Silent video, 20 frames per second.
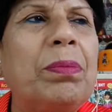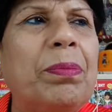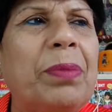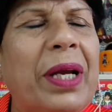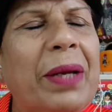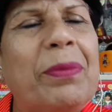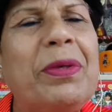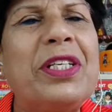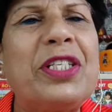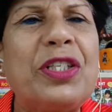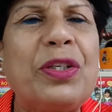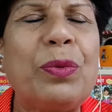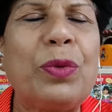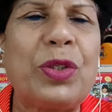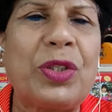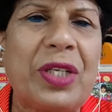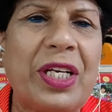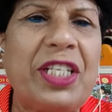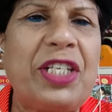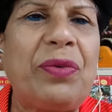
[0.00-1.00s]
Prime Minister
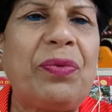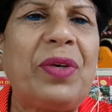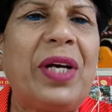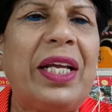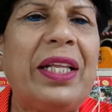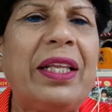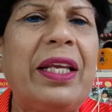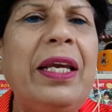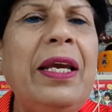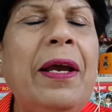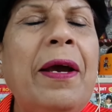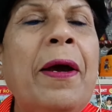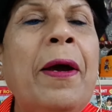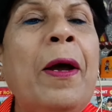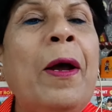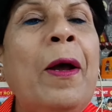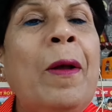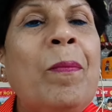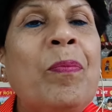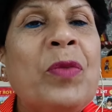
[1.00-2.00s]
was Rajiv Gandhi.
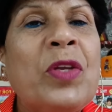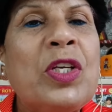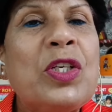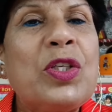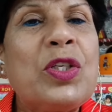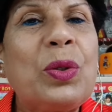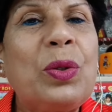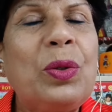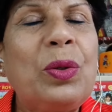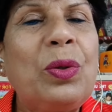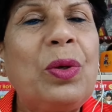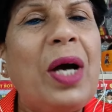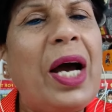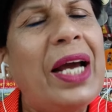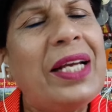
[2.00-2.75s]
So